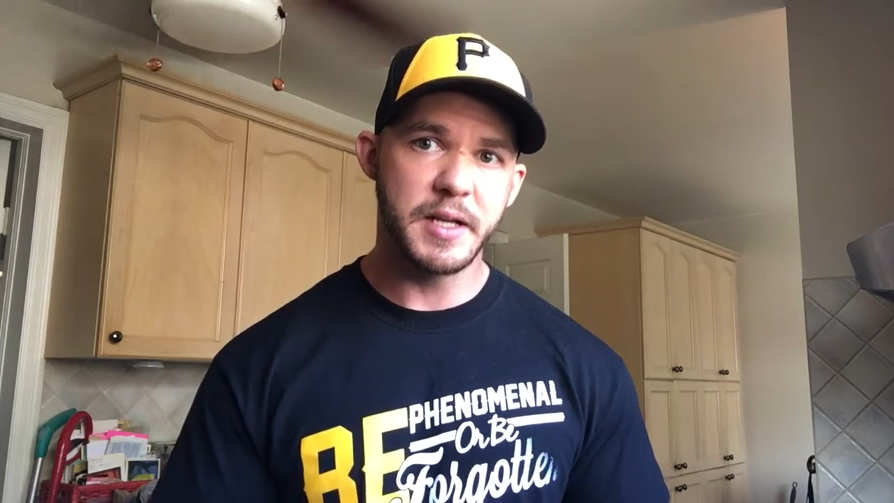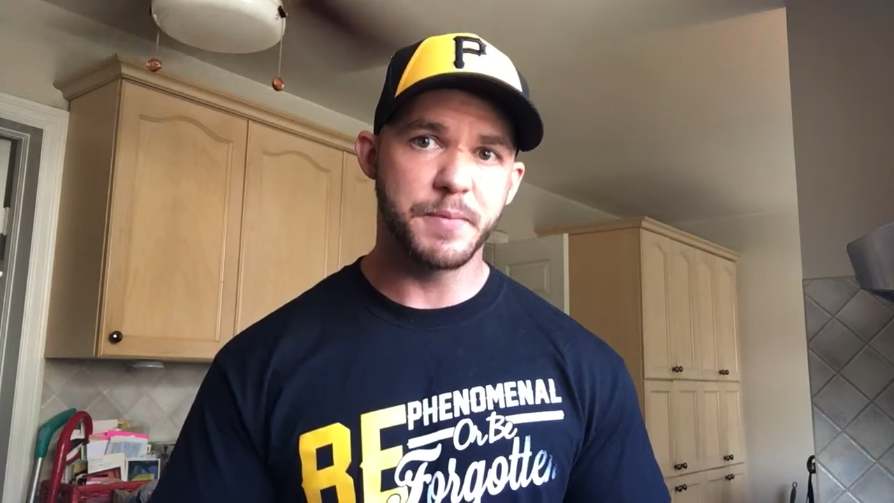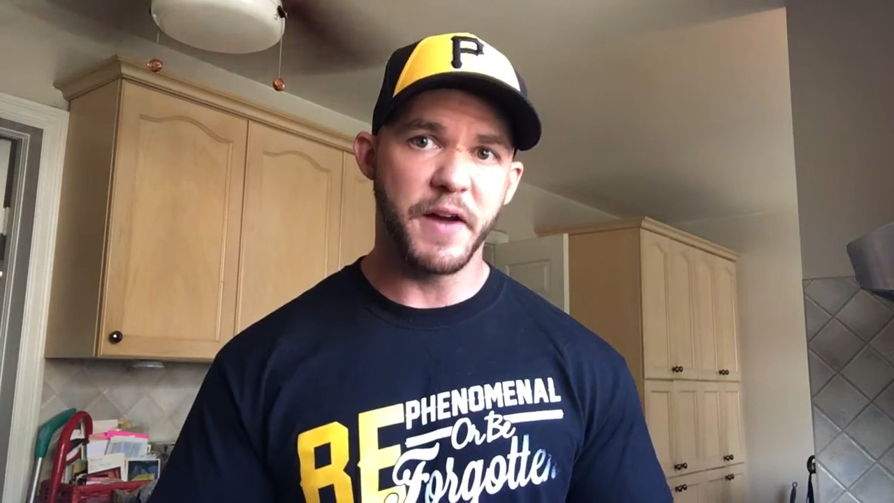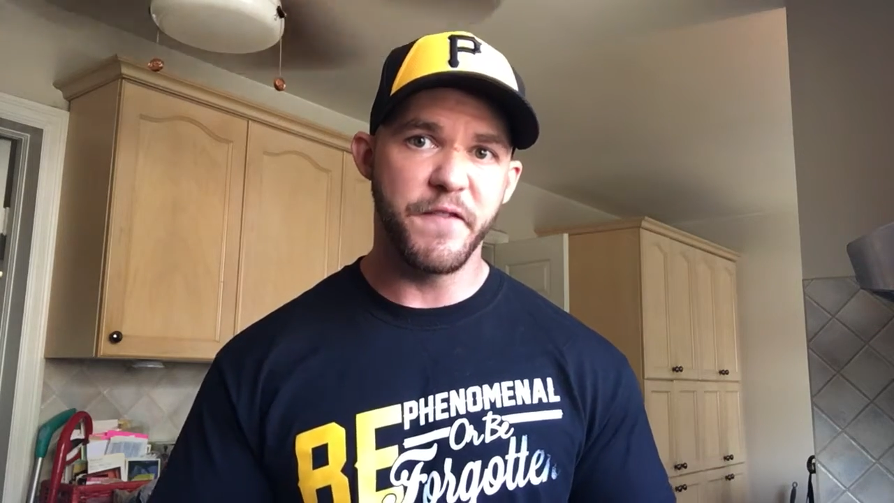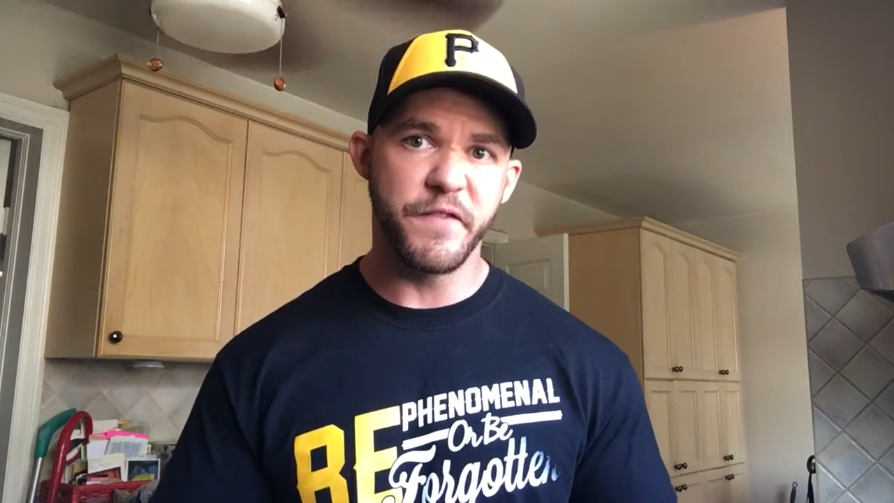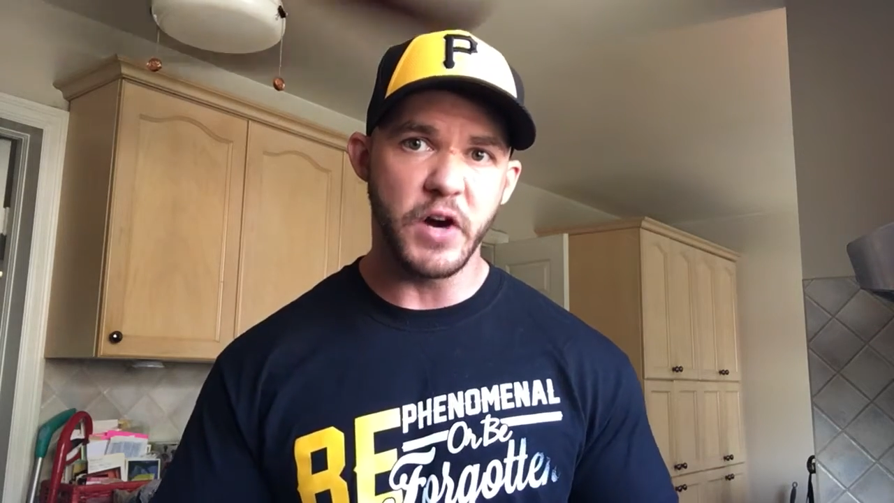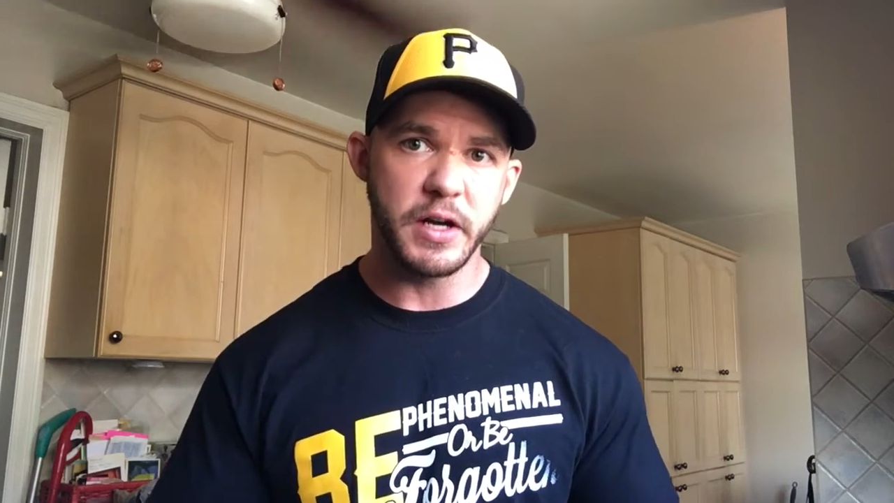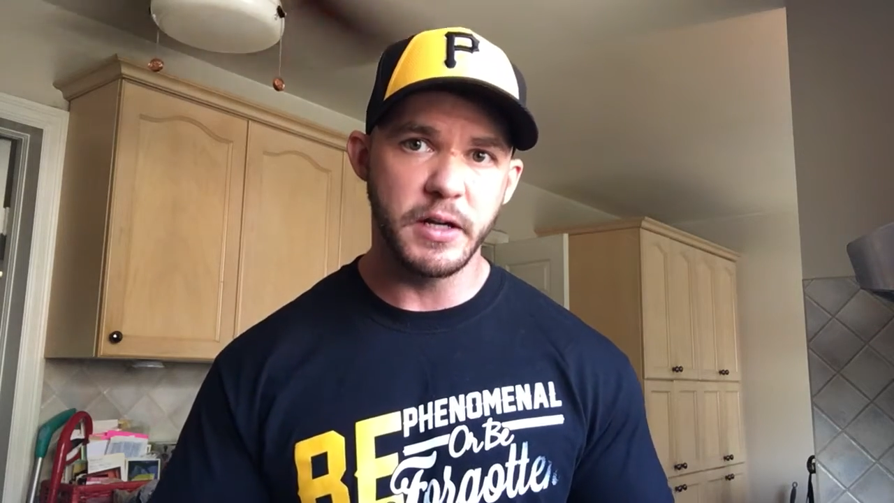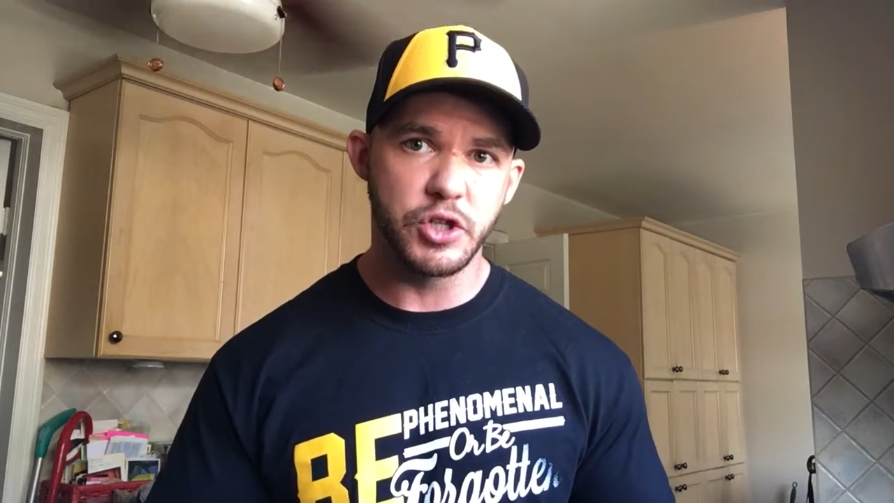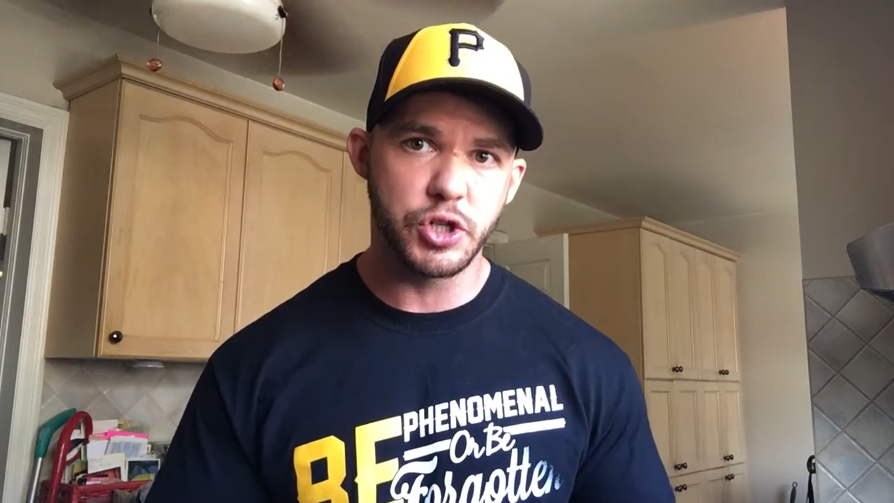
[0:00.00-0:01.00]
is by
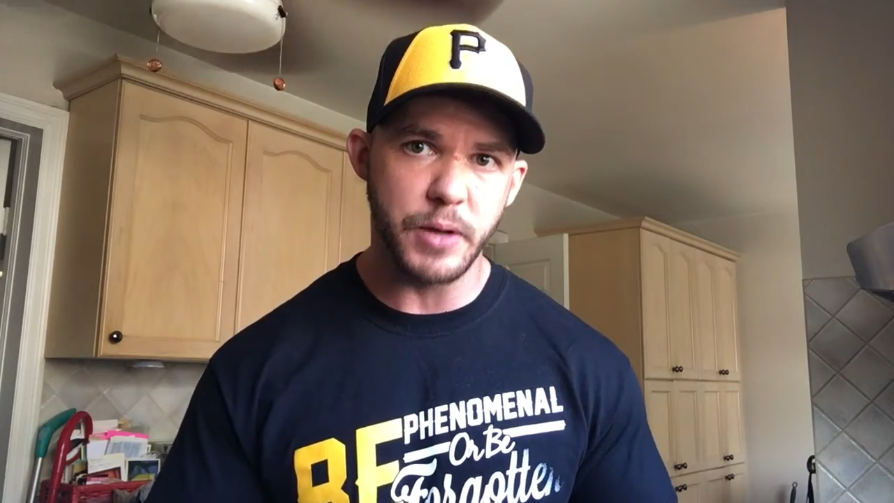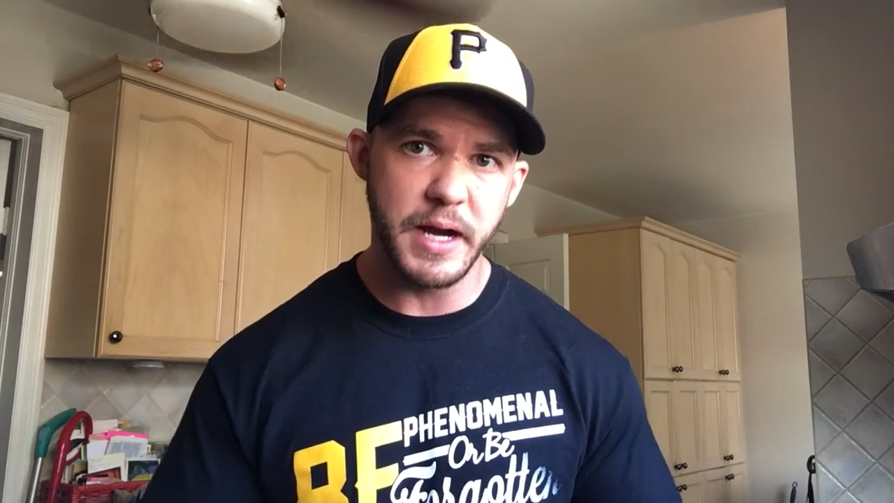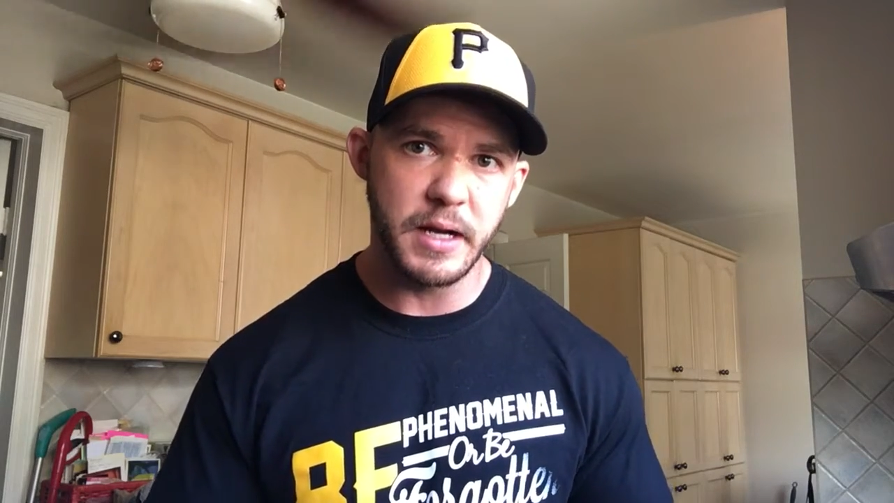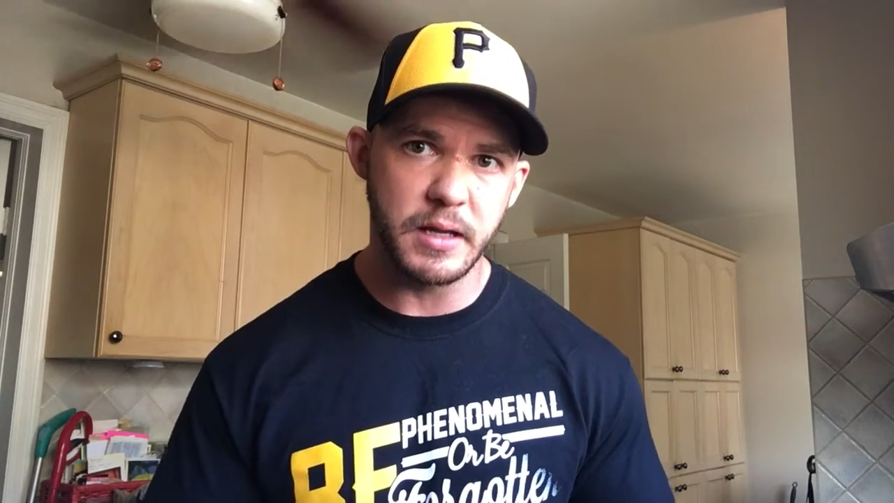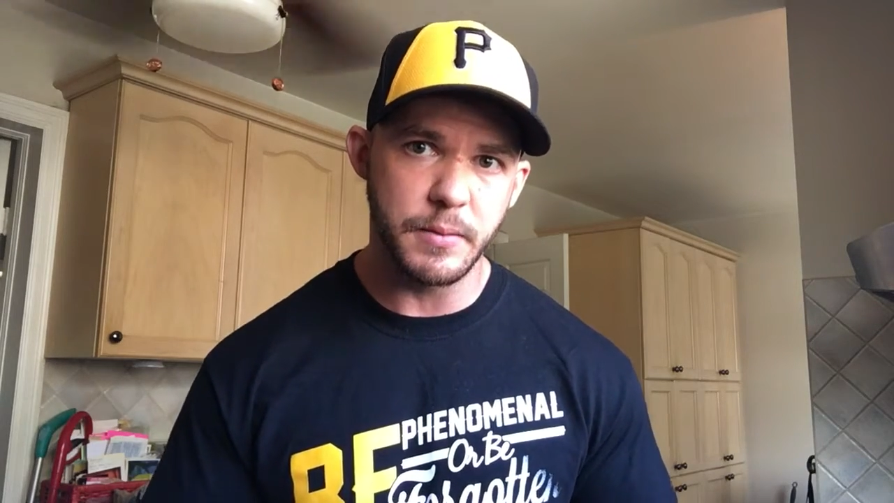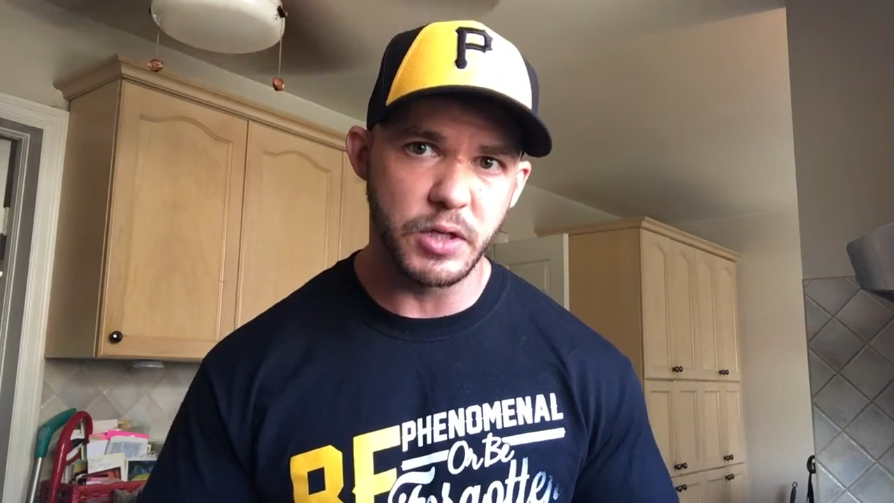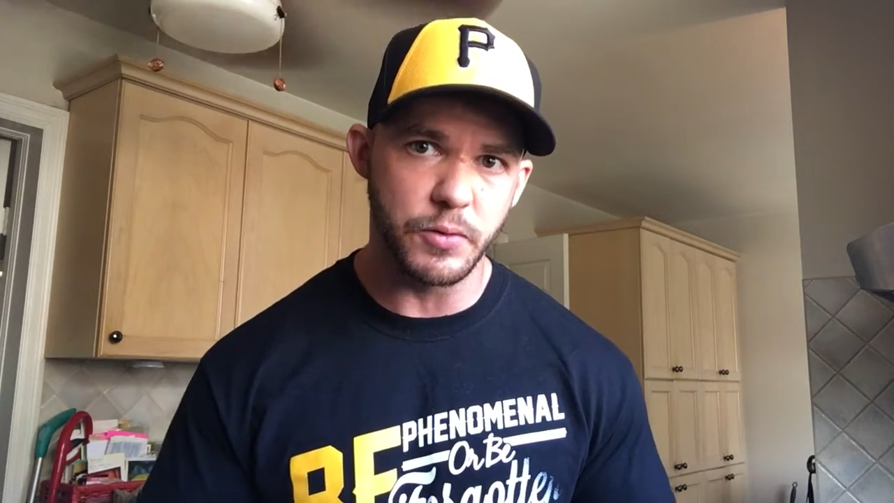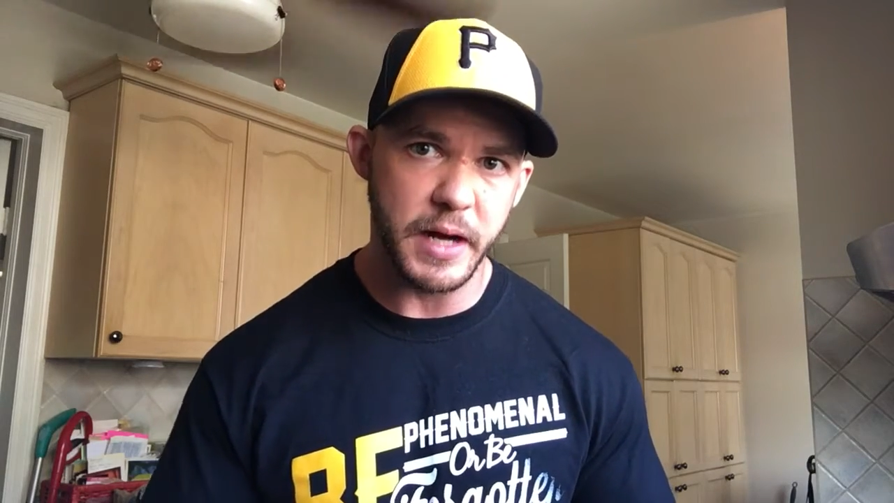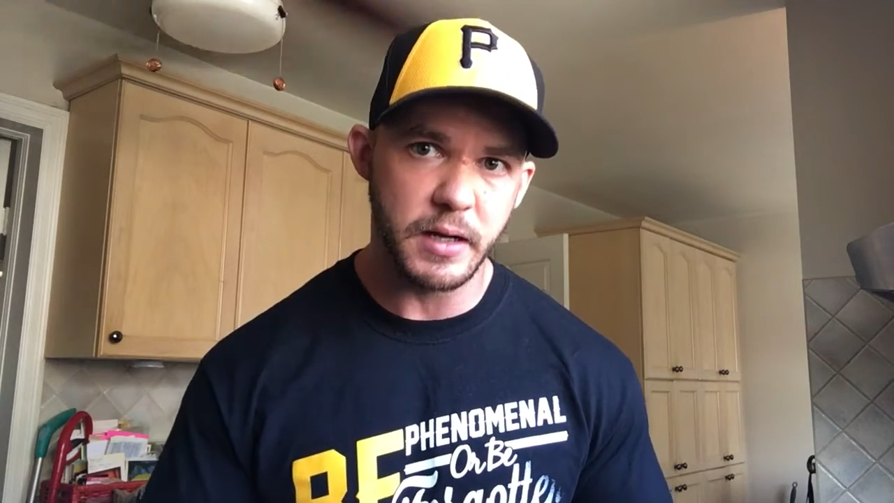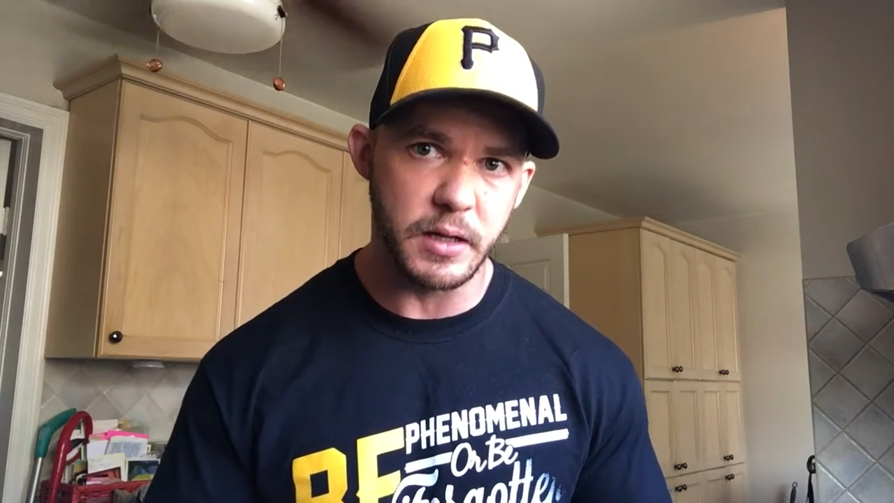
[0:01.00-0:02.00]
fucking training them
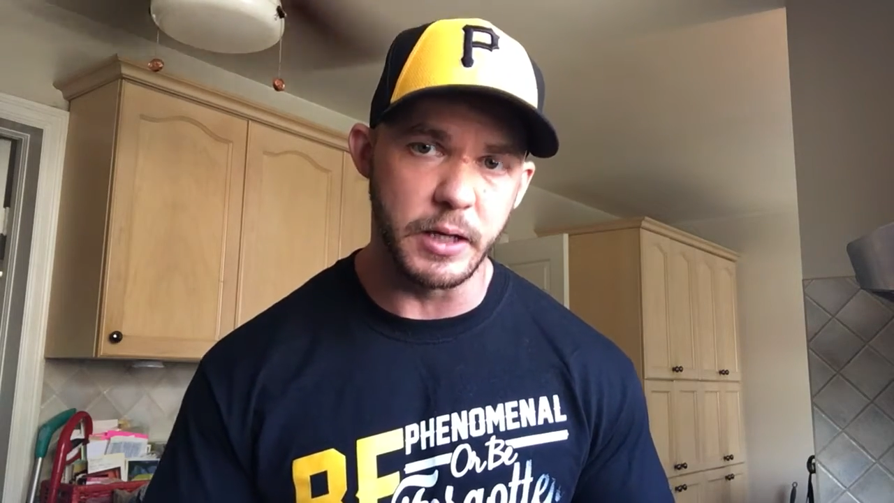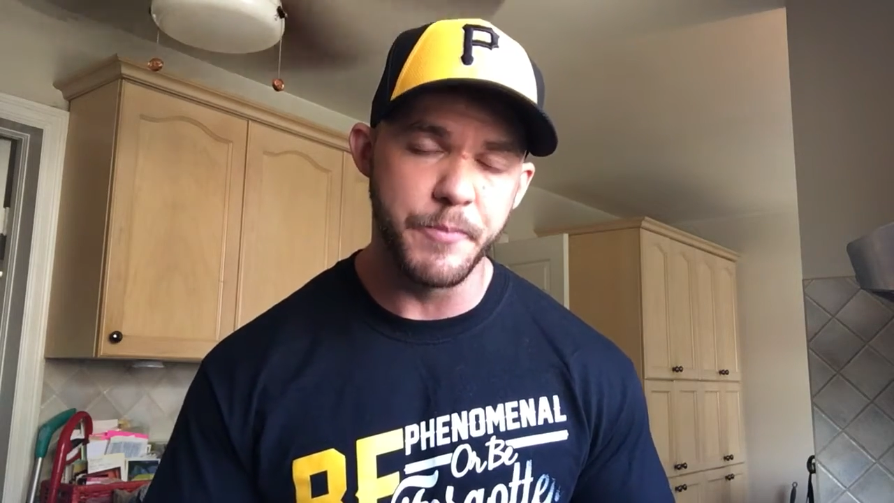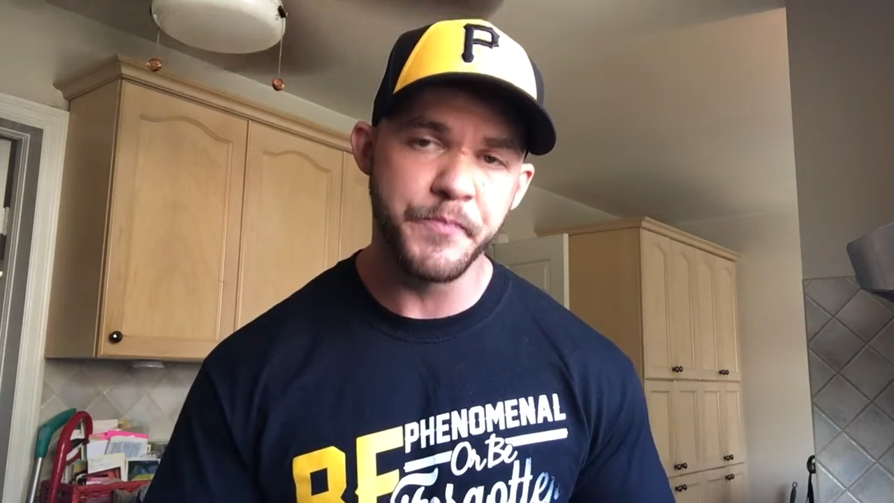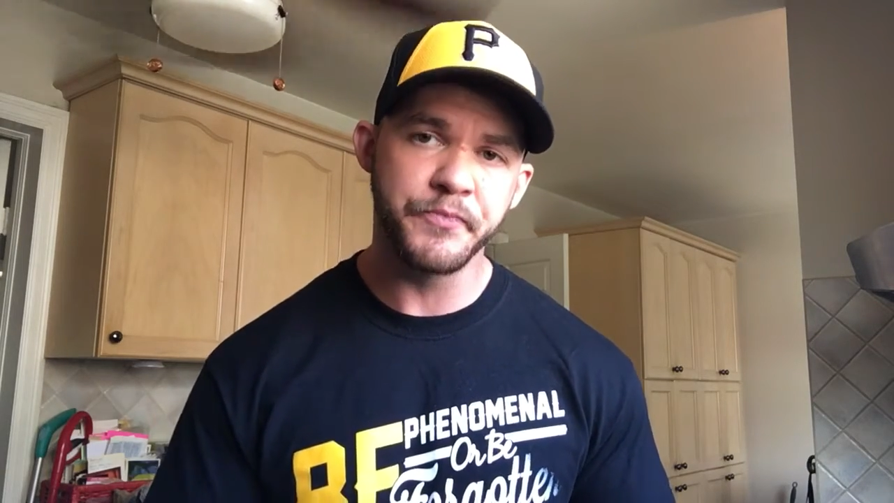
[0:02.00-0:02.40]
directly.